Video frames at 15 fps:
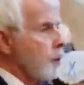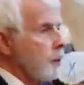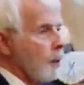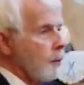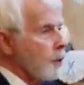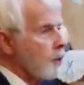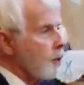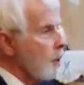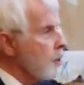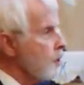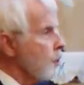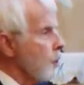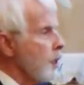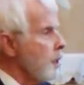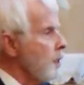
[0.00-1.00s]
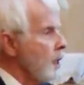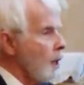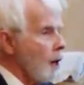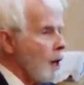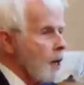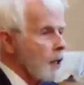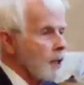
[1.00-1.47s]
the, the sons are in the
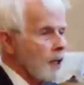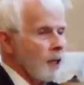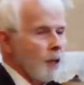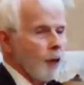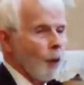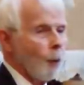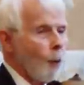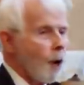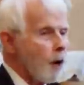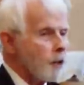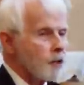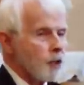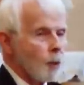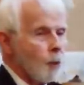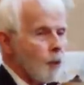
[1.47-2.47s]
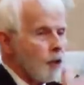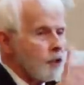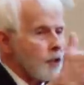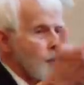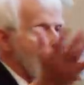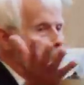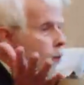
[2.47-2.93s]
ark. The waters are
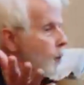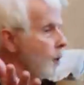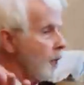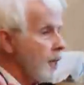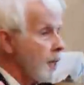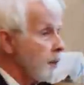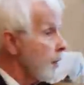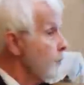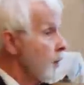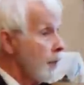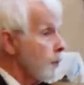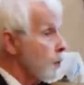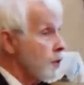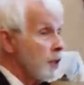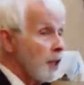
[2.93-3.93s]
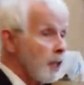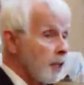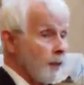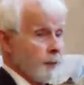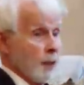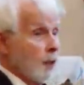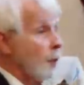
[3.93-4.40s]
rushing over the land. They've never seen
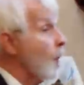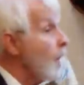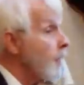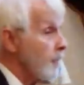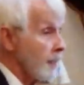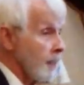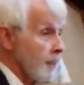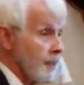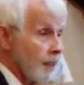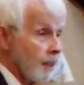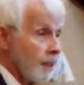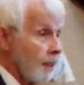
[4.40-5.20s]
anything like it.